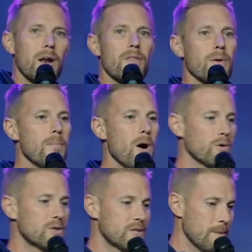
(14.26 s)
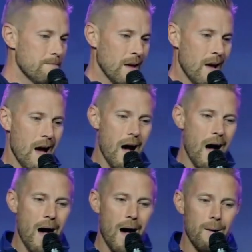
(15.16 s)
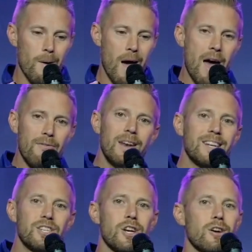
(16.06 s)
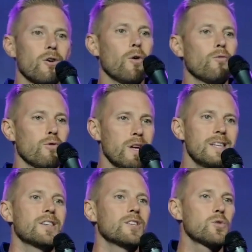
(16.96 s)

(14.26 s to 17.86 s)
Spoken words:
of the most evidential reasons